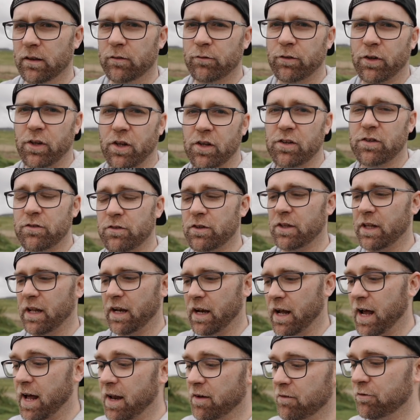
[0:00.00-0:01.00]
For those of you that
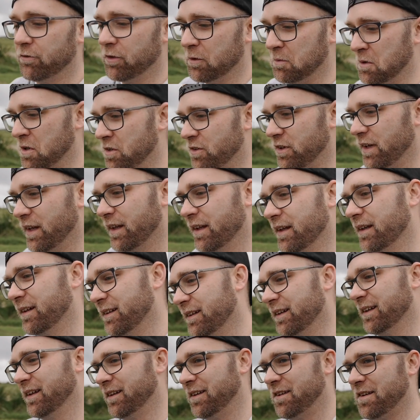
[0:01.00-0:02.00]
aren't from New Zealand,
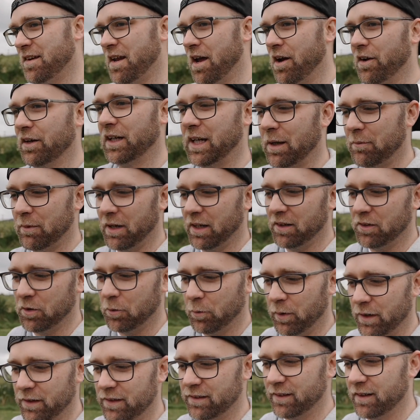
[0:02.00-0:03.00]
it's now coming into
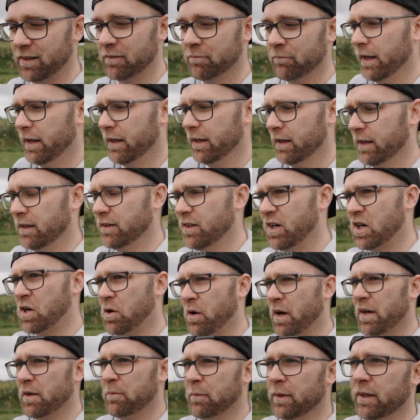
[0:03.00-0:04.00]
winter. Not
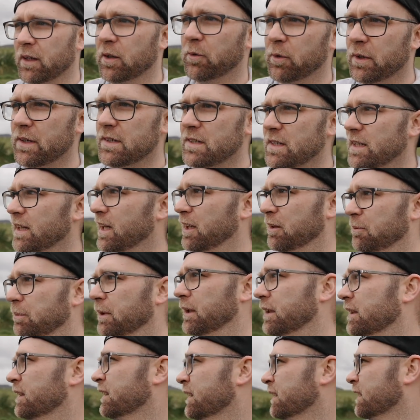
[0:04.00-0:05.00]
quite the middle of winter yet,
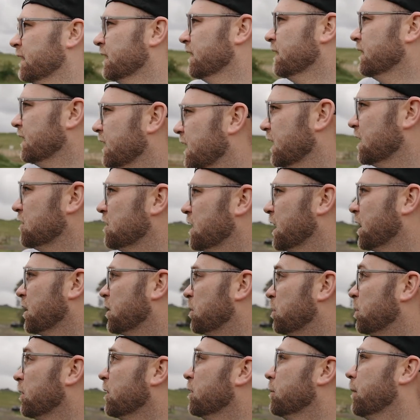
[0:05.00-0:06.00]
but everything's
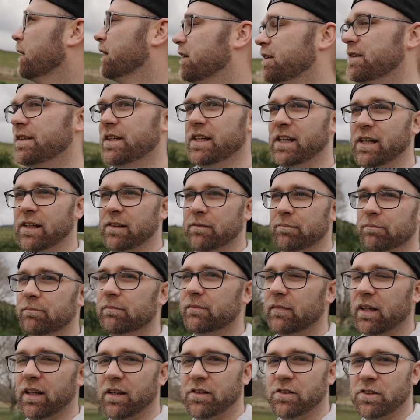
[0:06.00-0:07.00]
pretty much dead.
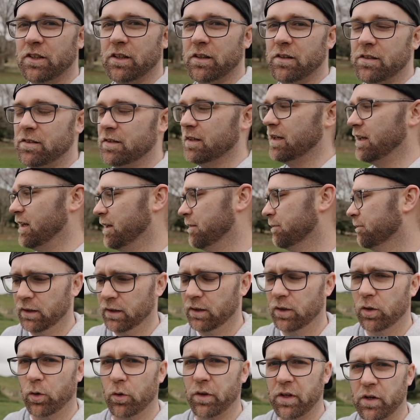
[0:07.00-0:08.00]
As you can see,
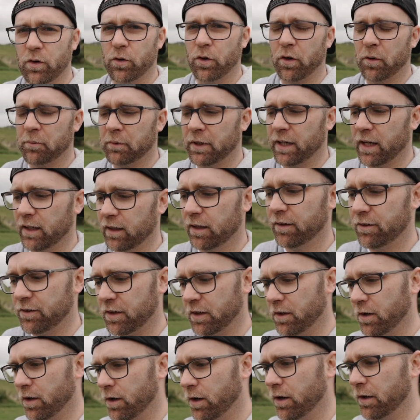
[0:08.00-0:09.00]
all the autumn colours are
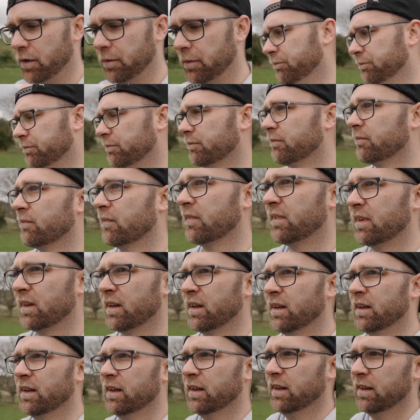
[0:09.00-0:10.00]
gone.
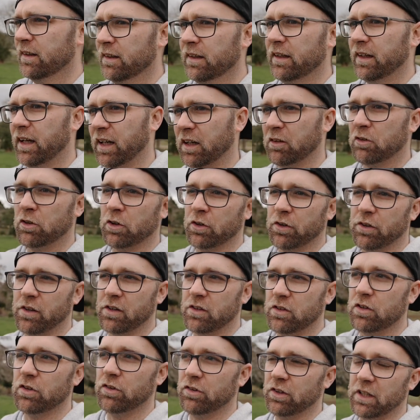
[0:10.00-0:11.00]
And of course,
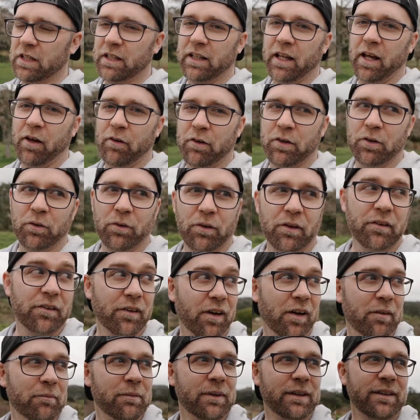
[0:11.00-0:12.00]
it's usually cloudy all the
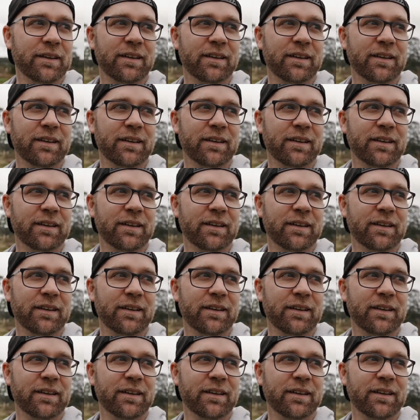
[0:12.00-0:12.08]
time.